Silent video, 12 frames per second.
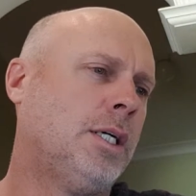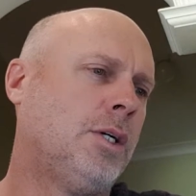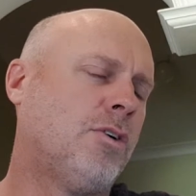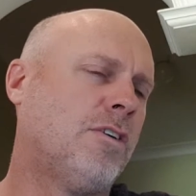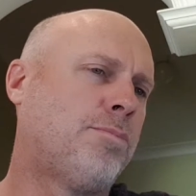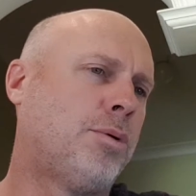
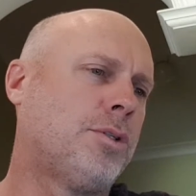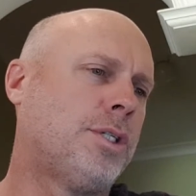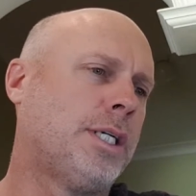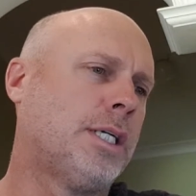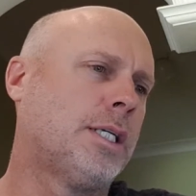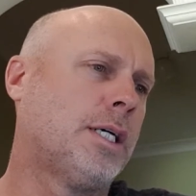who have put
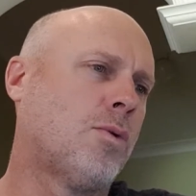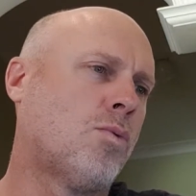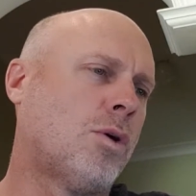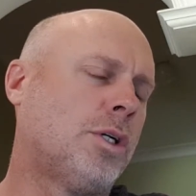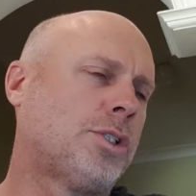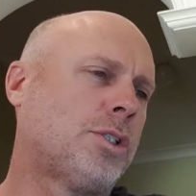together a
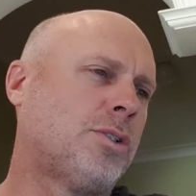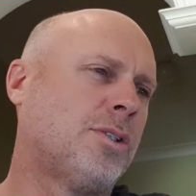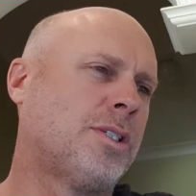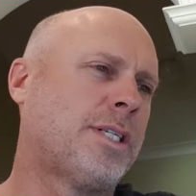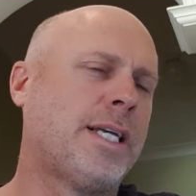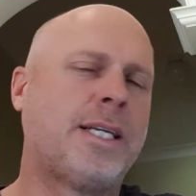watch sort
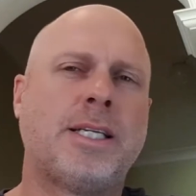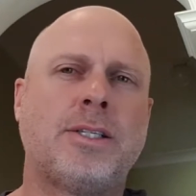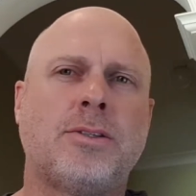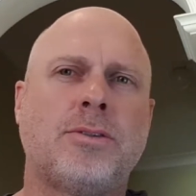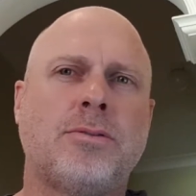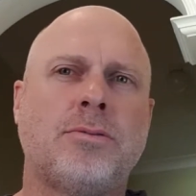of taking
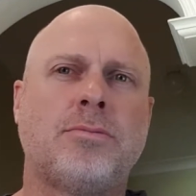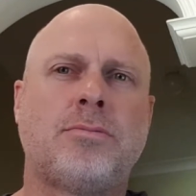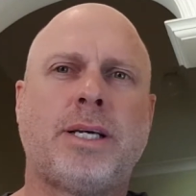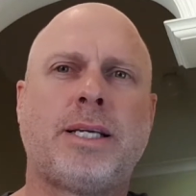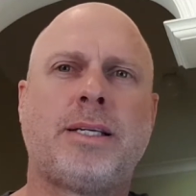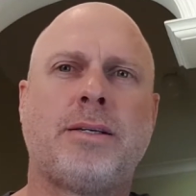
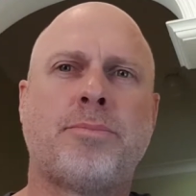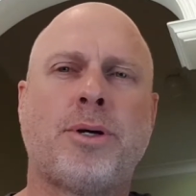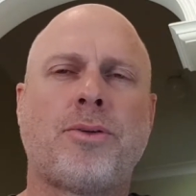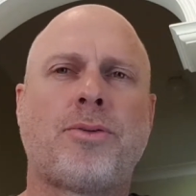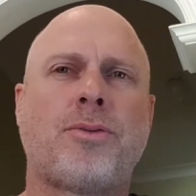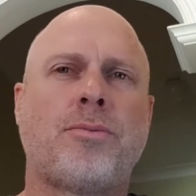in
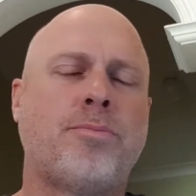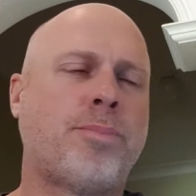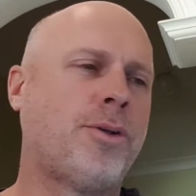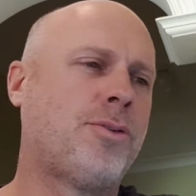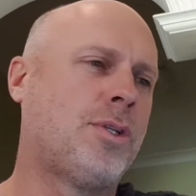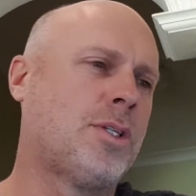
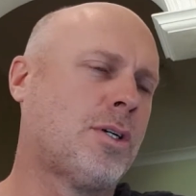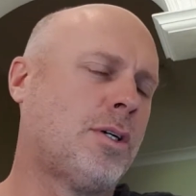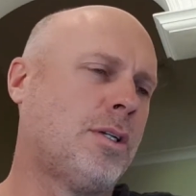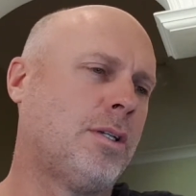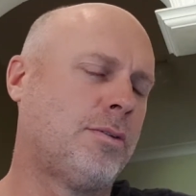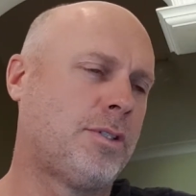both
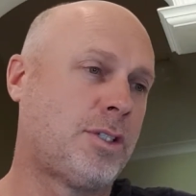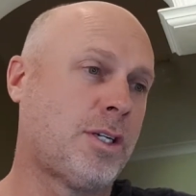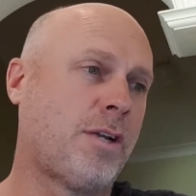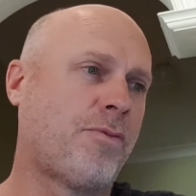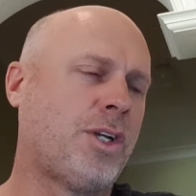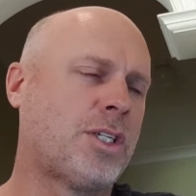
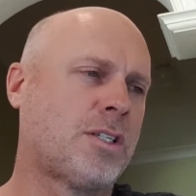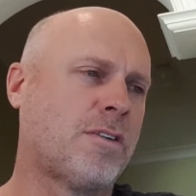design features